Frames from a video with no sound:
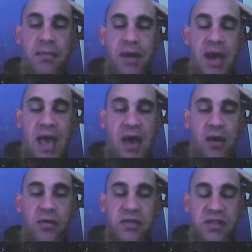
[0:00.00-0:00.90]
But
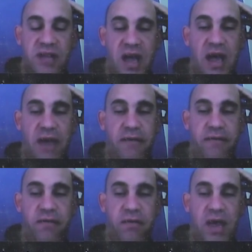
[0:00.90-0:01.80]
our staff
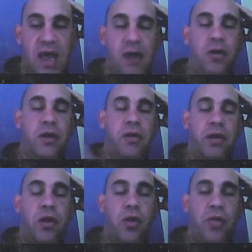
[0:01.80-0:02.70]
cannot
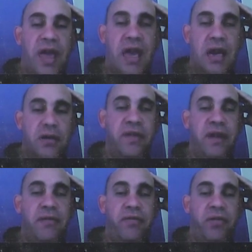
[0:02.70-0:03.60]
go and hold the hand
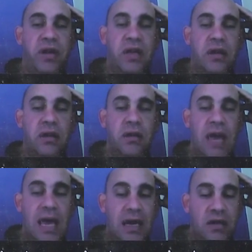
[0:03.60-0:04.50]
of every
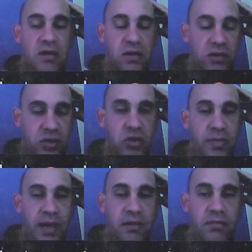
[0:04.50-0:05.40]
end
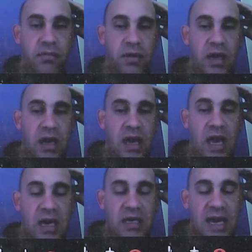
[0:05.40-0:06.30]
consumer
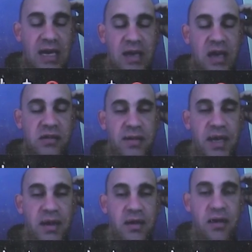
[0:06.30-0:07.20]
and end
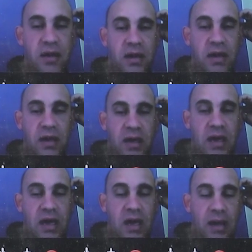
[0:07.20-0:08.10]
customer.
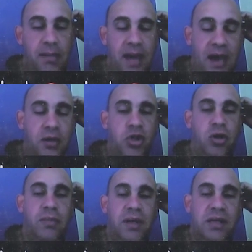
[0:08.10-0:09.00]
Our
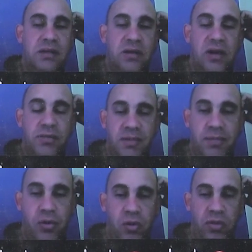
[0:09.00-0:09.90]
job is to help
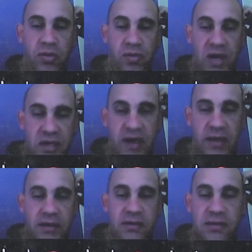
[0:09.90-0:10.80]
support the
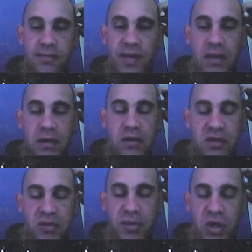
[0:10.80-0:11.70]
retailers and the
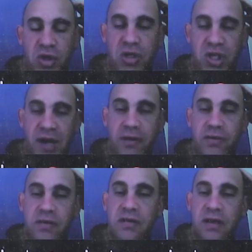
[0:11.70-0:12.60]
distribution
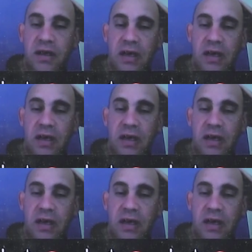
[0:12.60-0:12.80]
channels